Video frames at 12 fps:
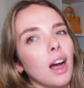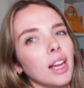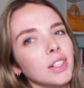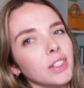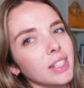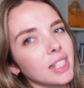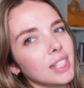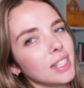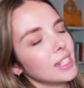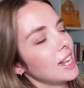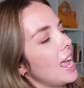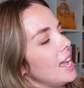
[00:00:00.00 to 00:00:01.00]
I got this
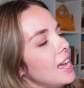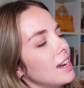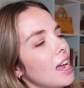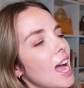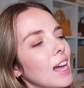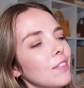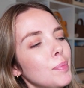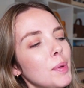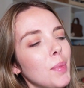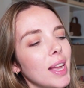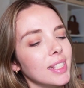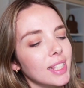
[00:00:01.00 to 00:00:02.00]
slate, and I have been
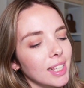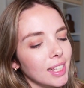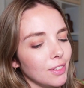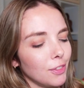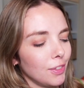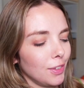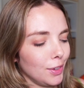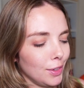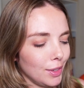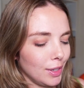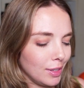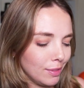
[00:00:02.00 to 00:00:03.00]
waiting
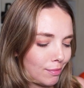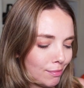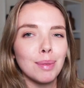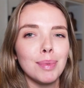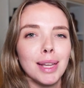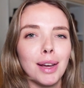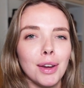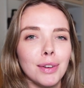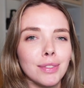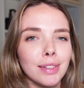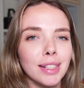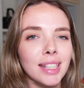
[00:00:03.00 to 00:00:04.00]
for probably
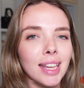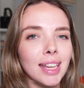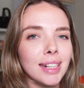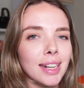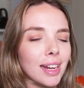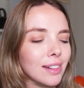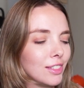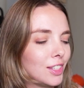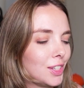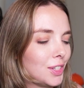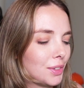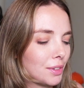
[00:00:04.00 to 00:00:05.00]
over a year now
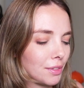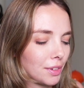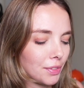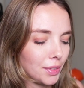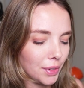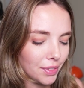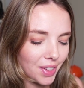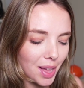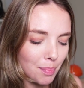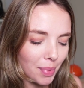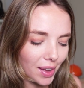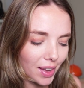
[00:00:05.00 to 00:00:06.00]
to do a review of
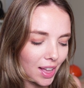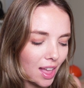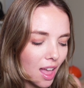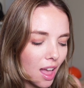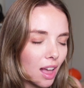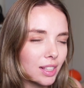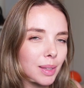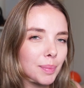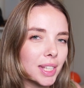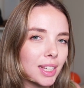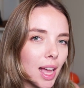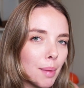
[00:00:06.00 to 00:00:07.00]
it, but
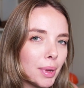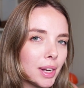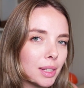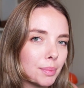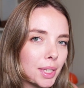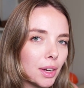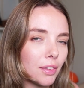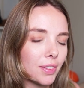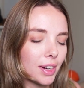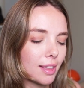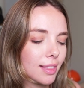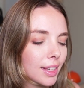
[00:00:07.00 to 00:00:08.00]
something kept putting me off, and
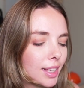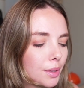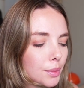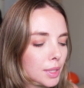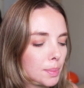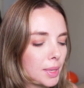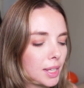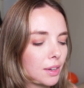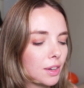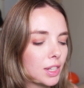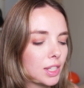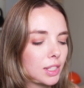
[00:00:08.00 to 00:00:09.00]
I think it was
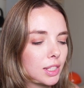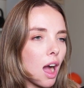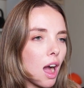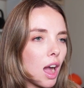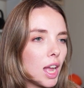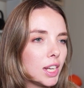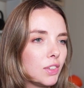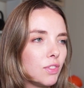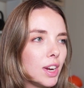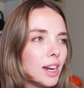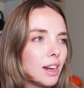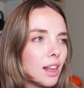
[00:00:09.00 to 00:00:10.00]
because I
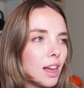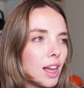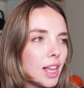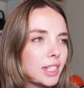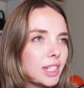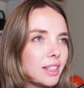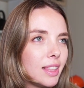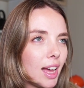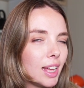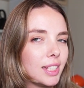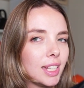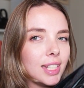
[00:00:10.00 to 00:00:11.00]
realised
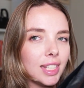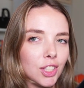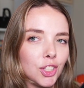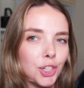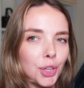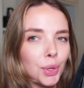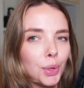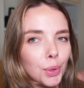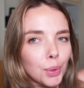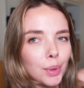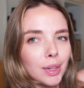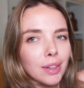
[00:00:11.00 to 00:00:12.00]
that it is
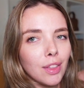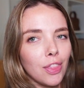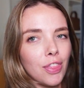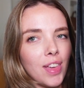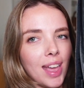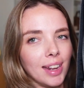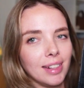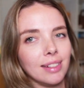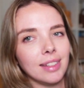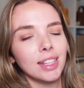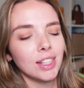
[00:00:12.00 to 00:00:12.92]
too thin.